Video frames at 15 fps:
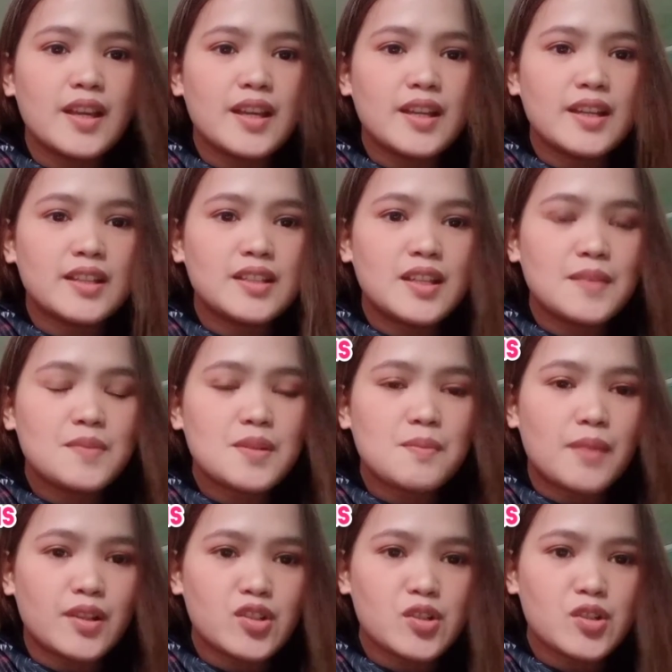It gives
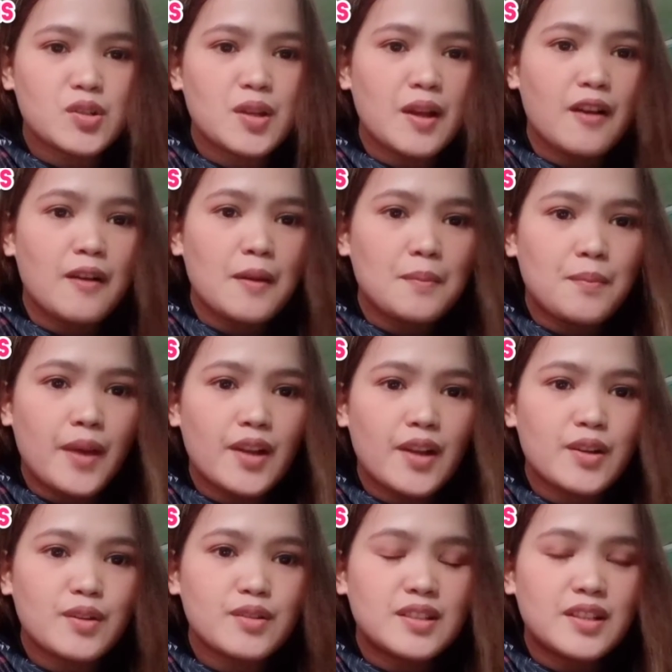much
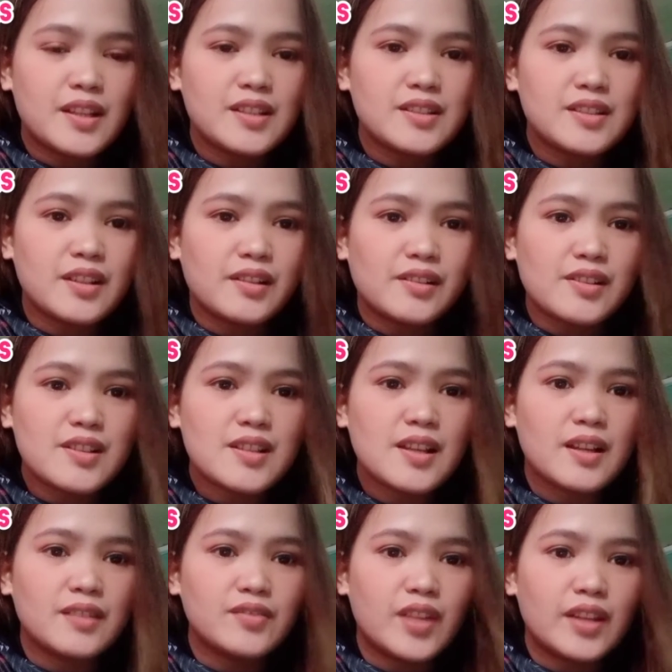better details
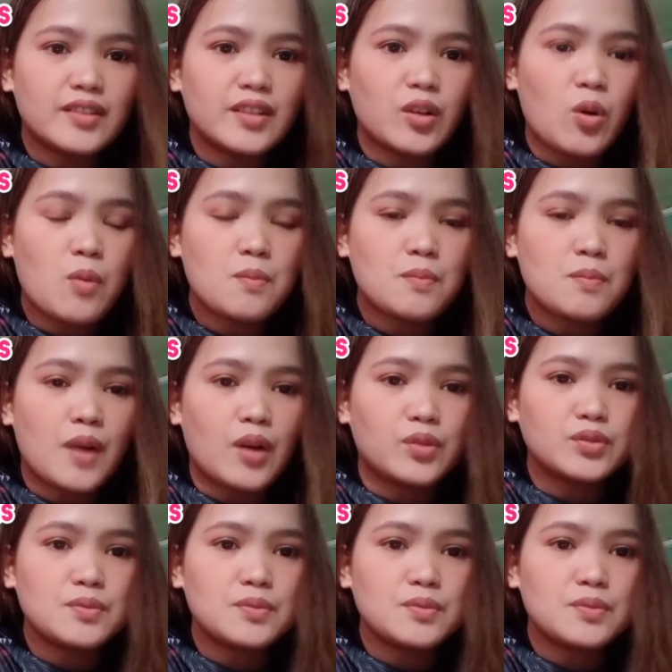than the compound